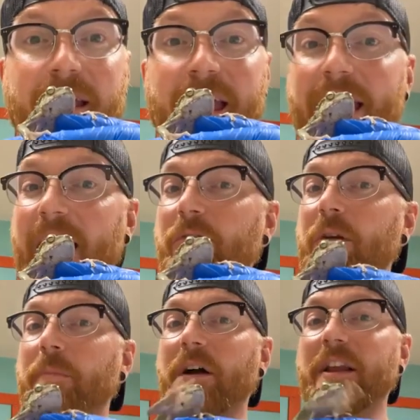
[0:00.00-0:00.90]
Hey
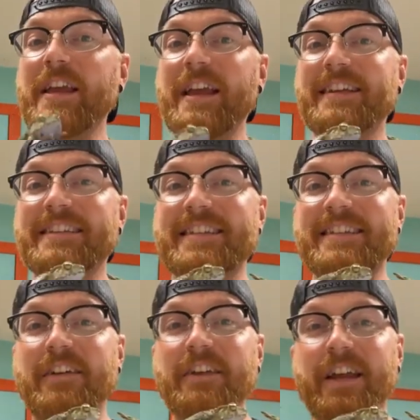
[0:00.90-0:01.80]
everybody, it's
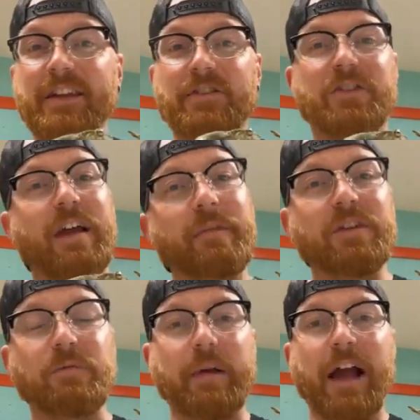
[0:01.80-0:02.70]
Sunday, so that
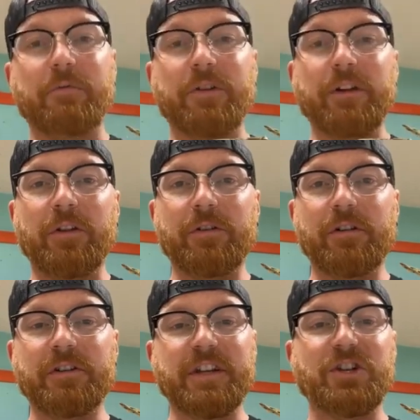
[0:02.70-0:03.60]
means we're back with
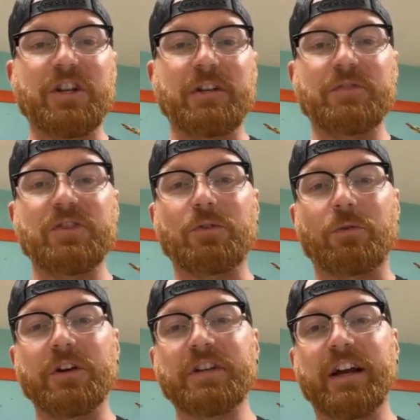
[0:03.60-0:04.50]
another edition of
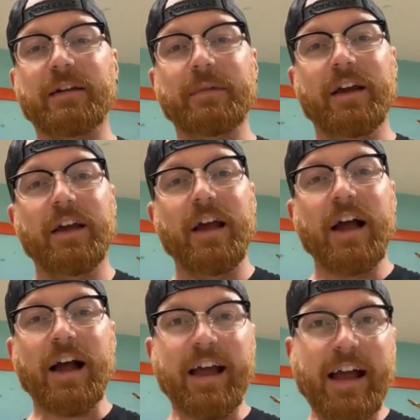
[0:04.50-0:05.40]
Story Time.
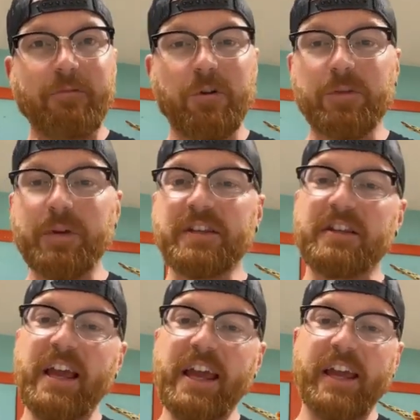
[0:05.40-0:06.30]
I have with me
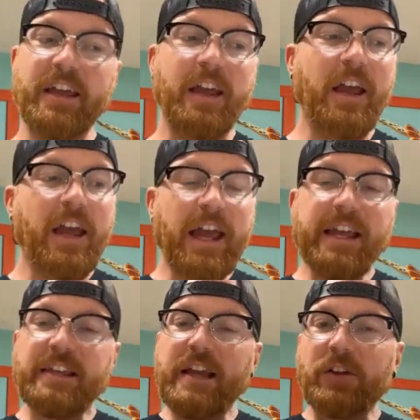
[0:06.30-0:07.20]
today a
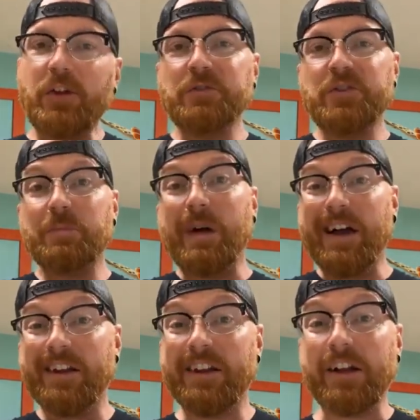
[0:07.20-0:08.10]

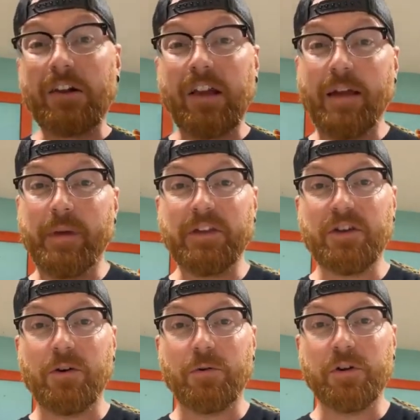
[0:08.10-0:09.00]
yellow-spotted climbing
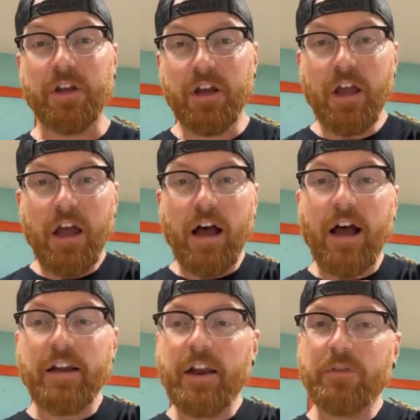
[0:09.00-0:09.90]
toad.
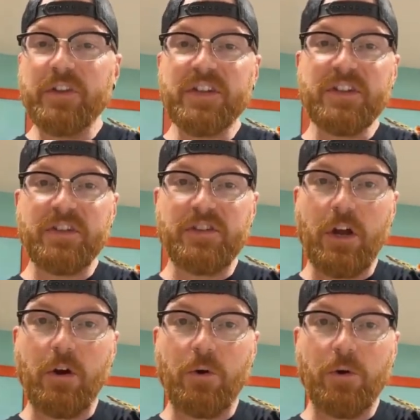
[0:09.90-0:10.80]
Now this is a
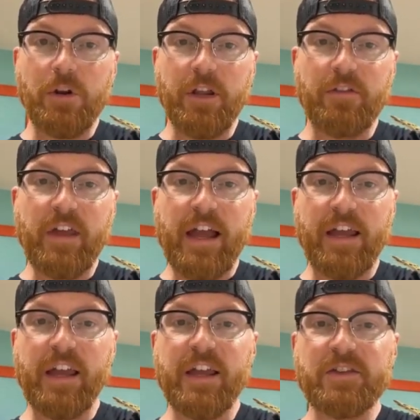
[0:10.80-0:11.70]
toad
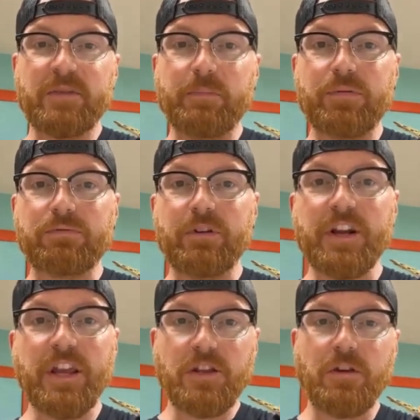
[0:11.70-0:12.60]
that is
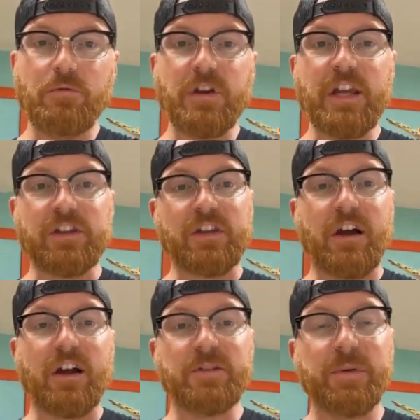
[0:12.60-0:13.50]
pretty unique
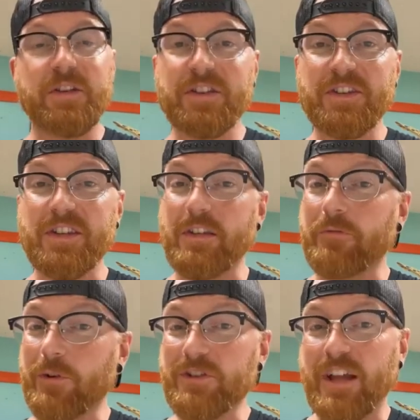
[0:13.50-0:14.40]
to us because this is the
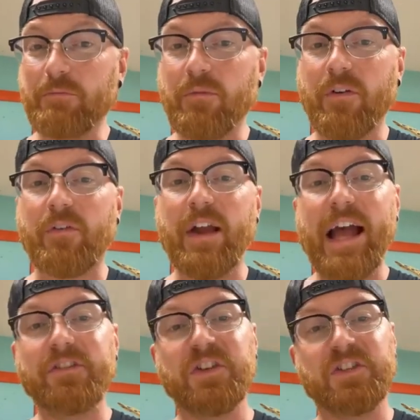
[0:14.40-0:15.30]
first time we've ever
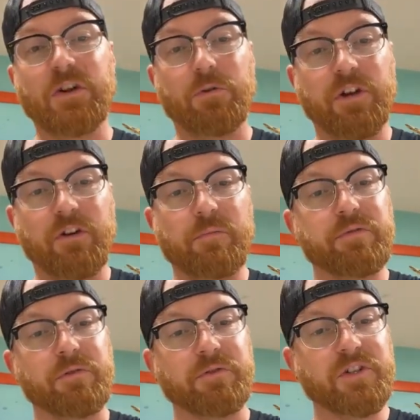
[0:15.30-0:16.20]
had this toad here at
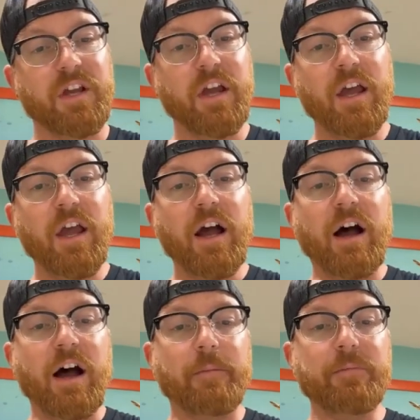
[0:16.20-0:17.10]
Proofs.
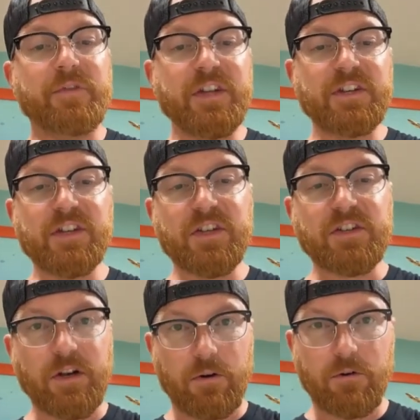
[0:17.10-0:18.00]
This is
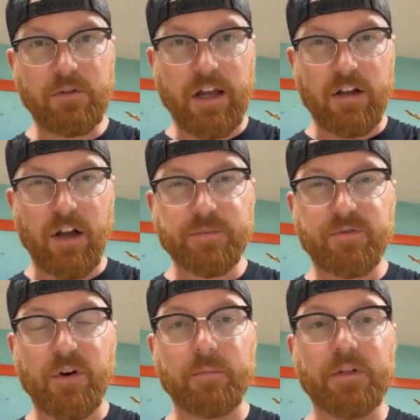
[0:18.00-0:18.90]
a toad that comes
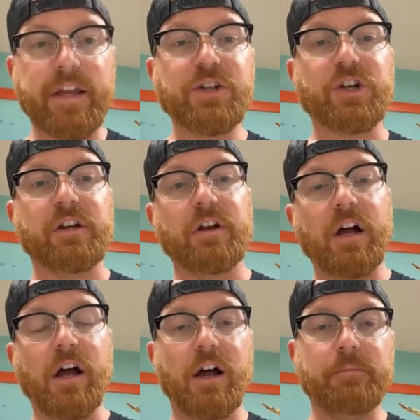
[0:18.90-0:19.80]
from
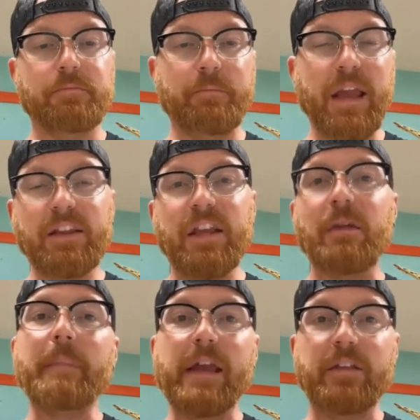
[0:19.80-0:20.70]
Malaysia, mainly
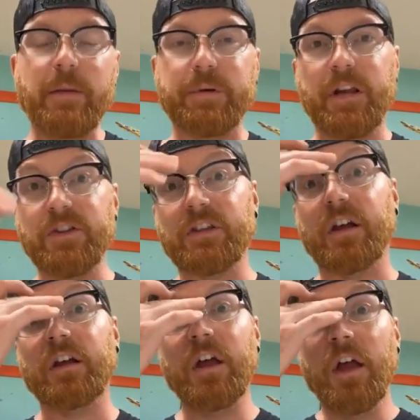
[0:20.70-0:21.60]
the Malay
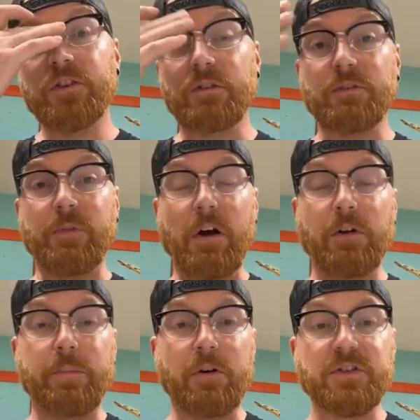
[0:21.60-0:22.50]
Peninsula, so it's found
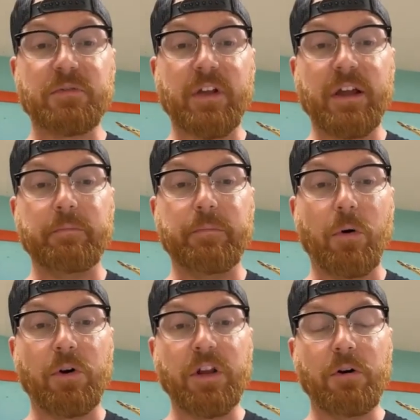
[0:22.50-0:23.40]
in parts of like
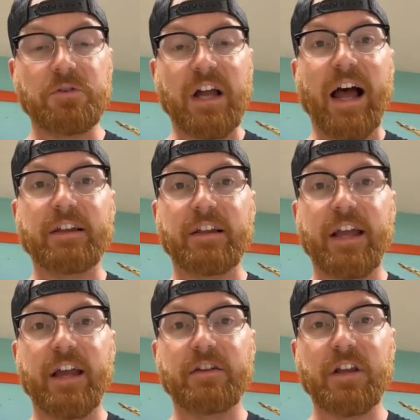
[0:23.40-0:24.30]
Borneo,
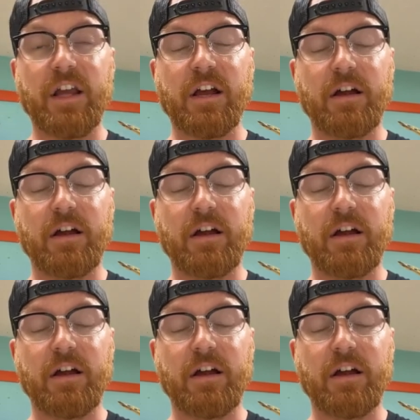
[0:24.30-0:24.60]
Thailand,